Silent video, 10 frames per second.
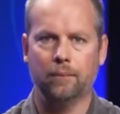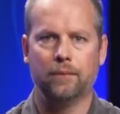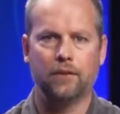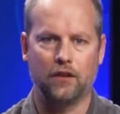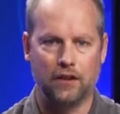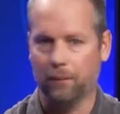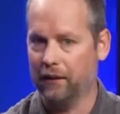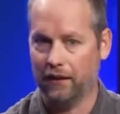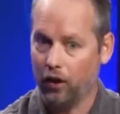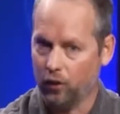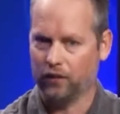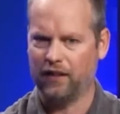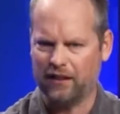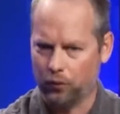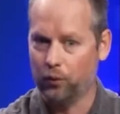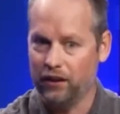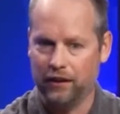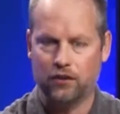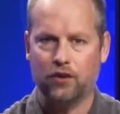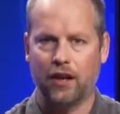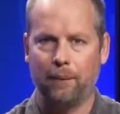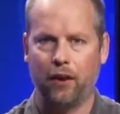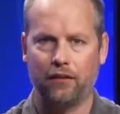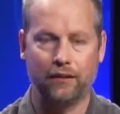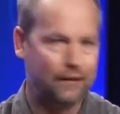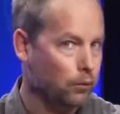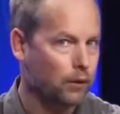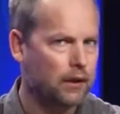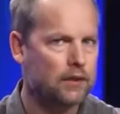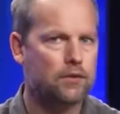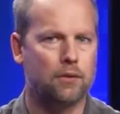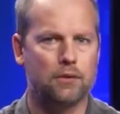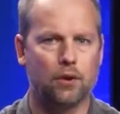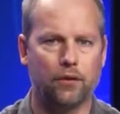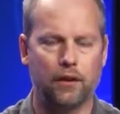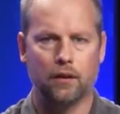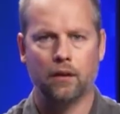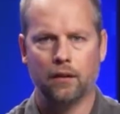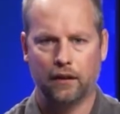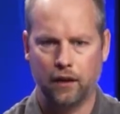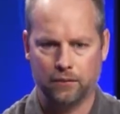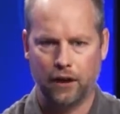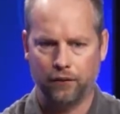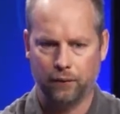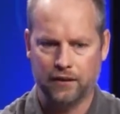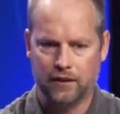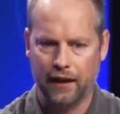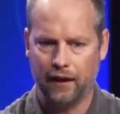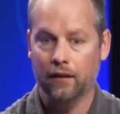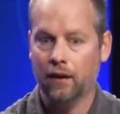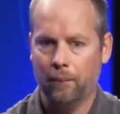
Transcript: such that you can be like, oh, that's a really interesting hypothesis, that's a really interesting result that comes out from these data.